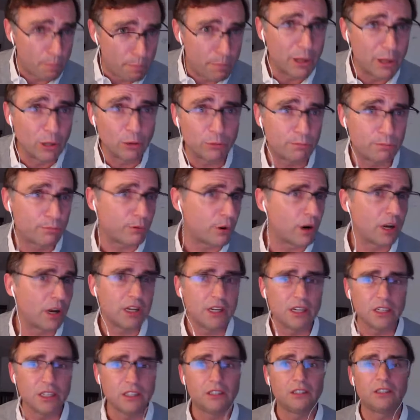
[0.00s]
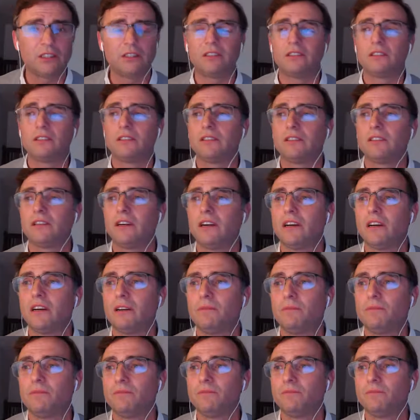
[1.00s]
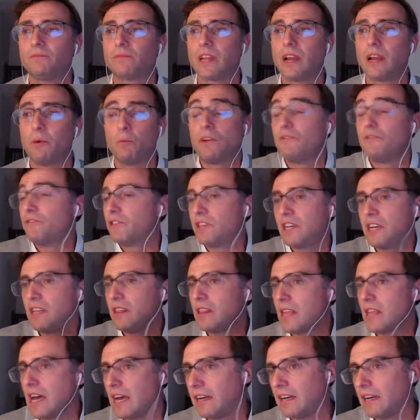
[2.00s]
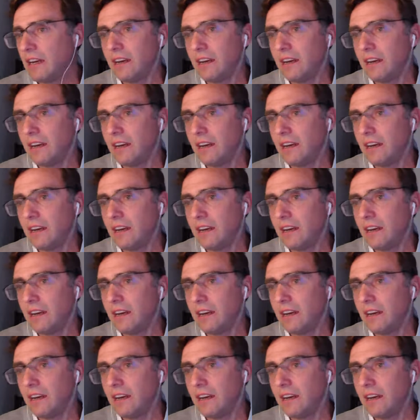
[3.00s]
built products, and we've seen that